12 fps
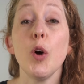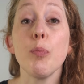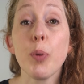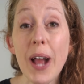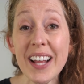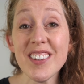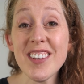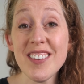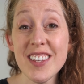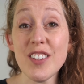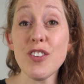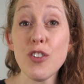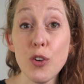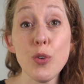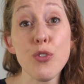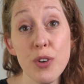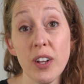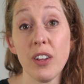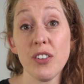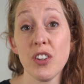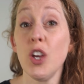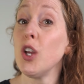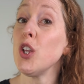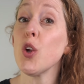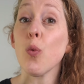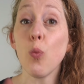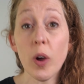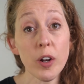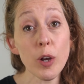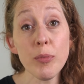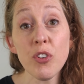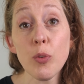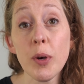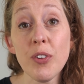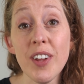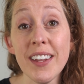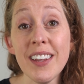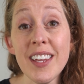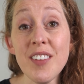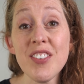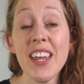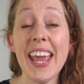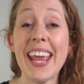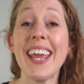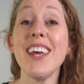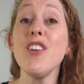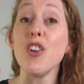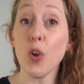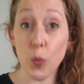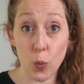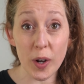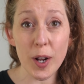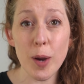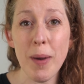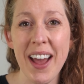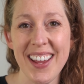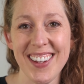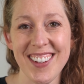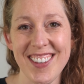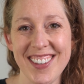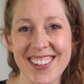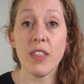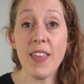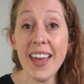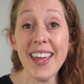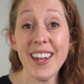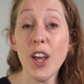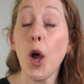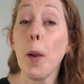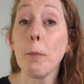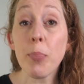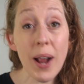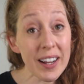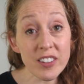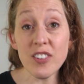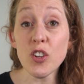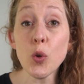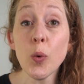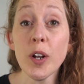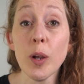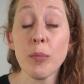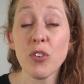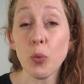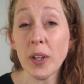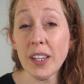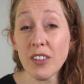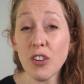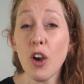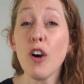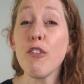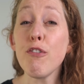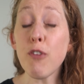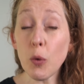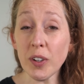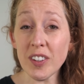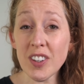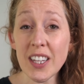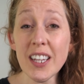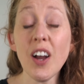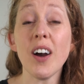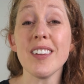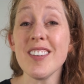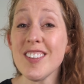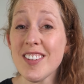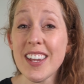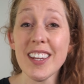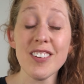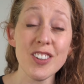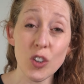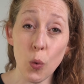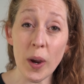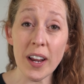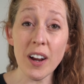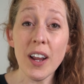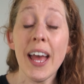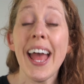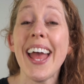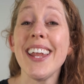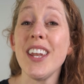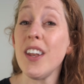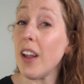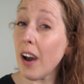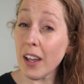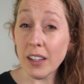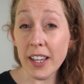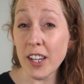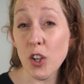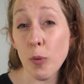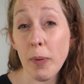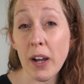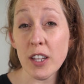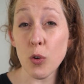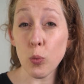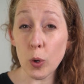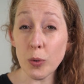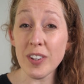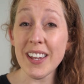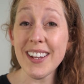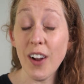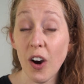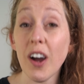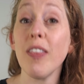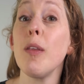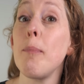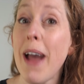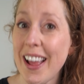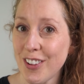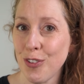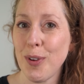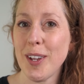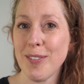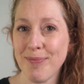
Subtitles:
Practice these two drills, your one arm sumo deadlifts and your one arm hikes. Then practice your one arm swings, focusing on staying square and not letting your body rotate on the backswing.